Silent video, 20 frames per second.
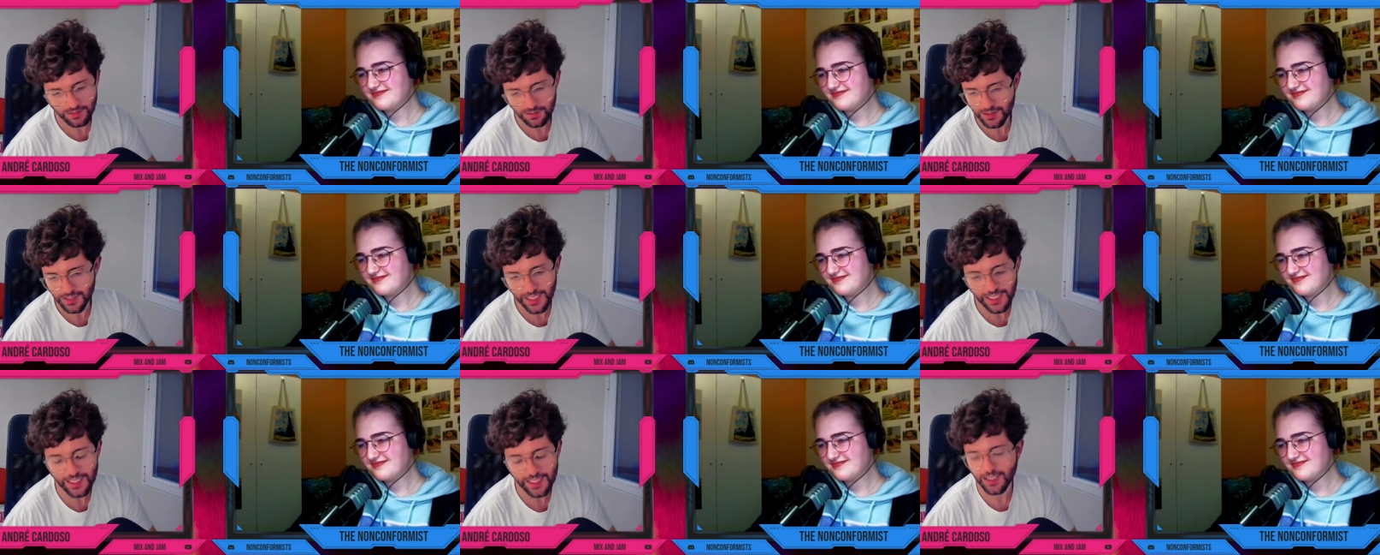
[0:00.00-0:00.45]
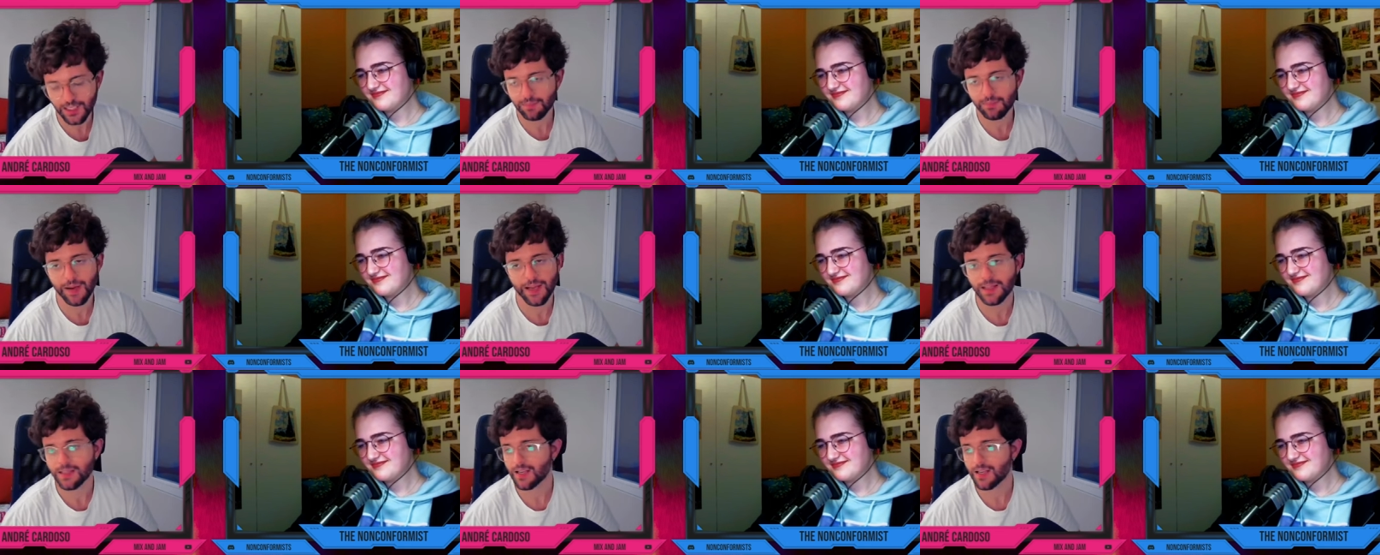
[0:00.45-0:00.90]
Speaker 1: taking
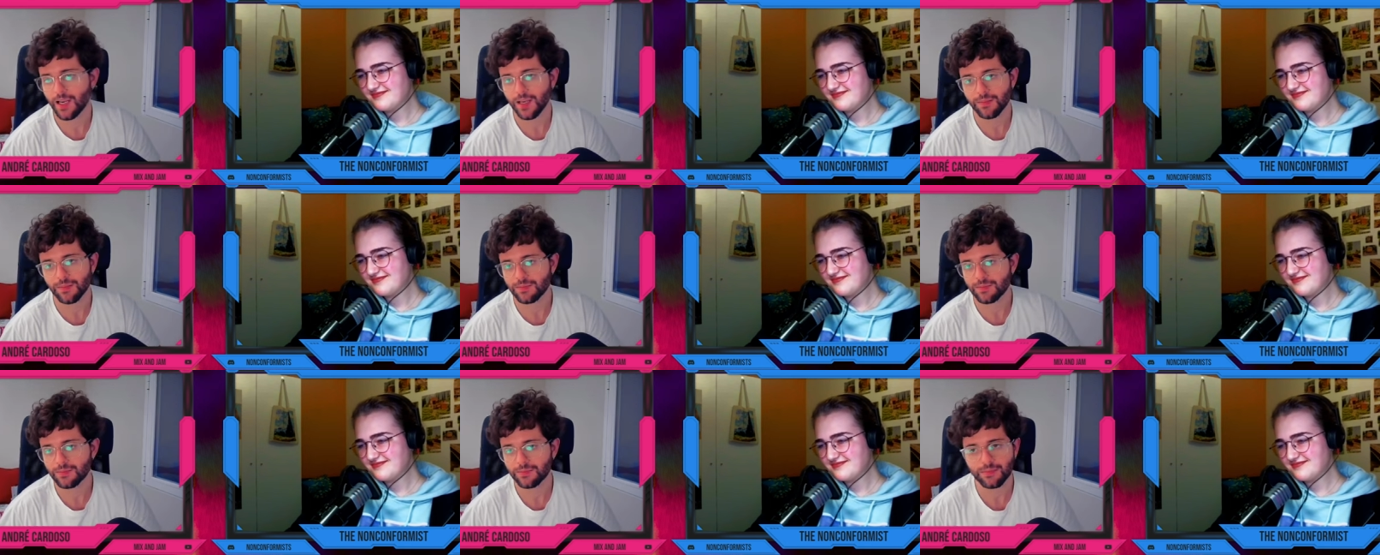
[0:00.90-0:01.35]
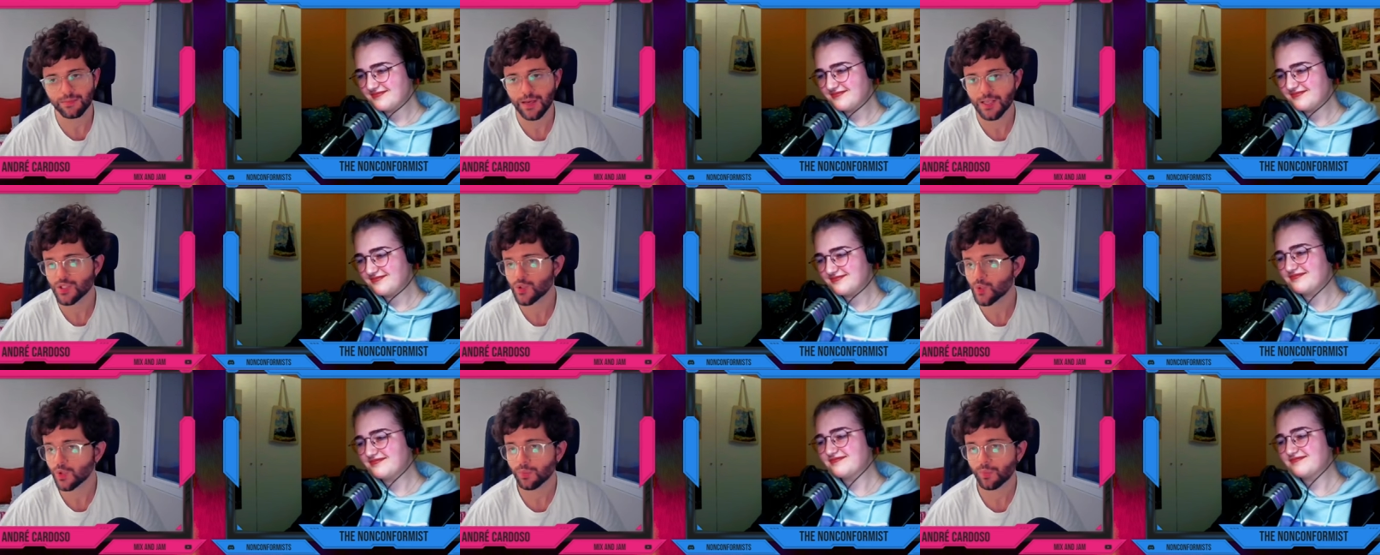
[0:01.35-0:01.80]
my time,
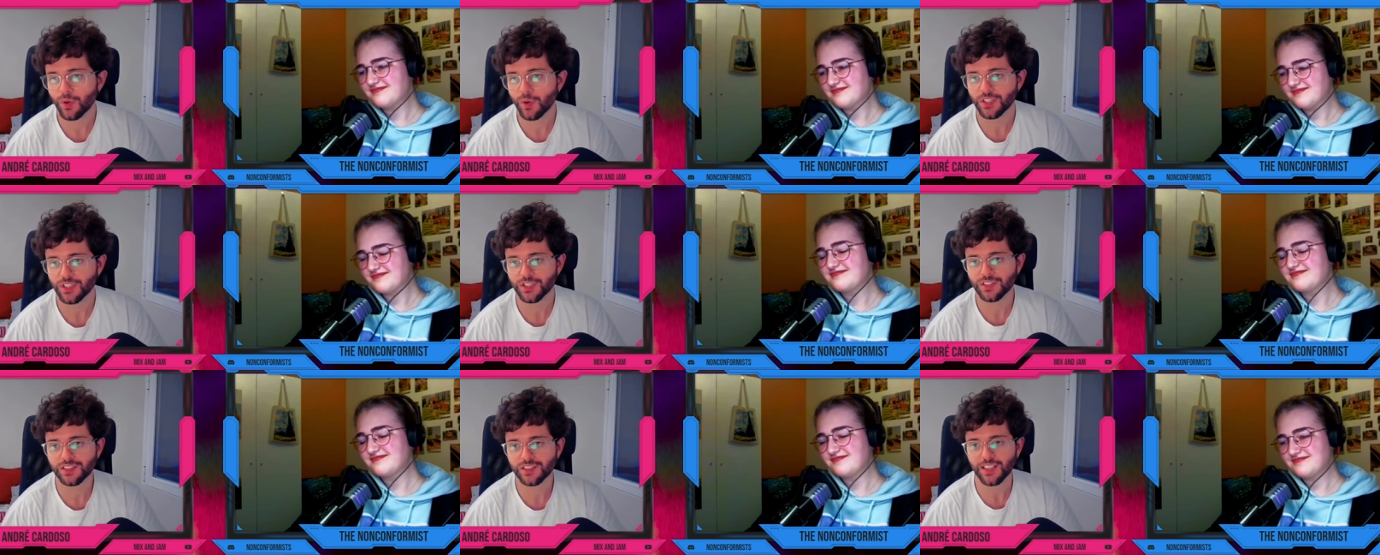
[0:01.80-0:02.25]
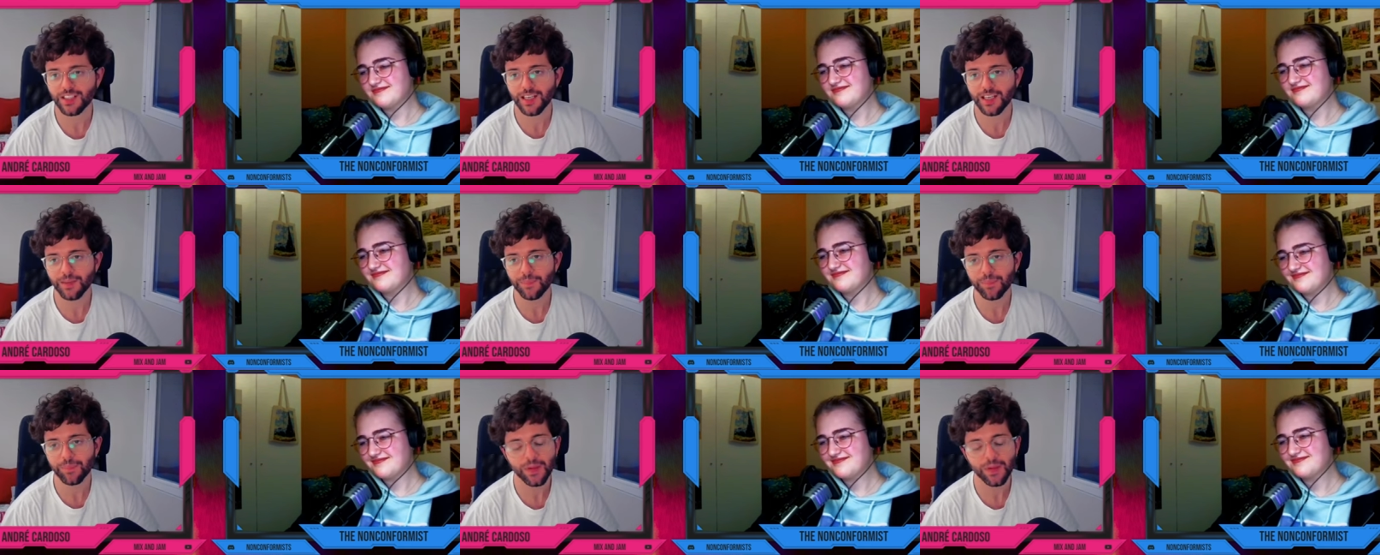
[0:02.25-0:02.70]
my sweet precious
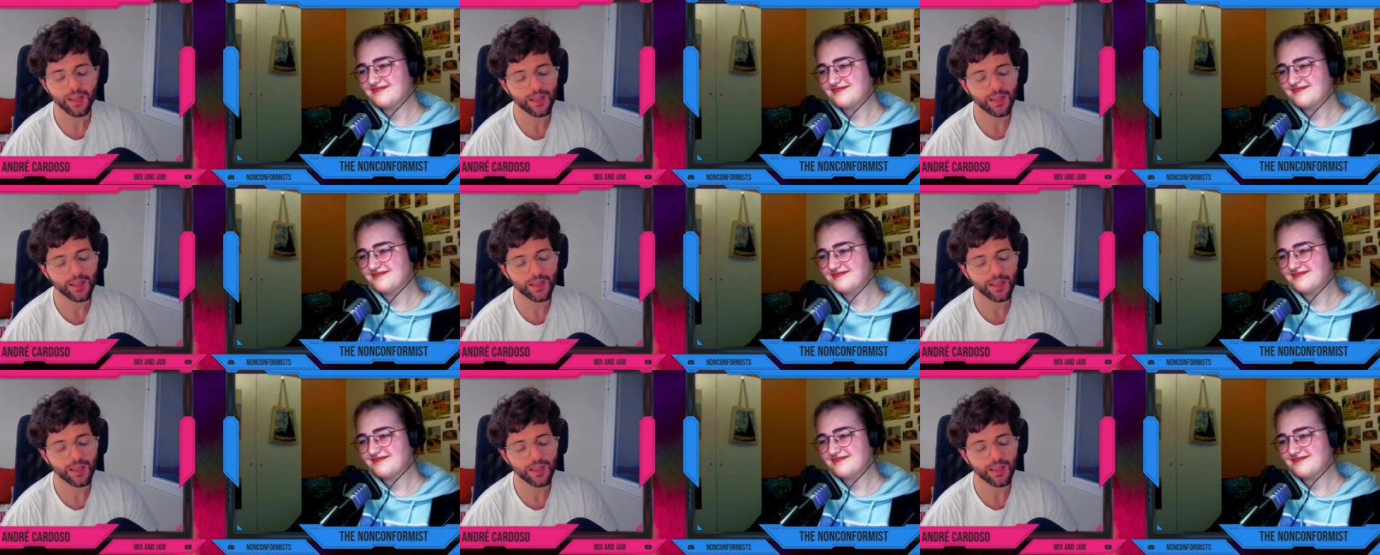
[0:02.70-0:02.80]
time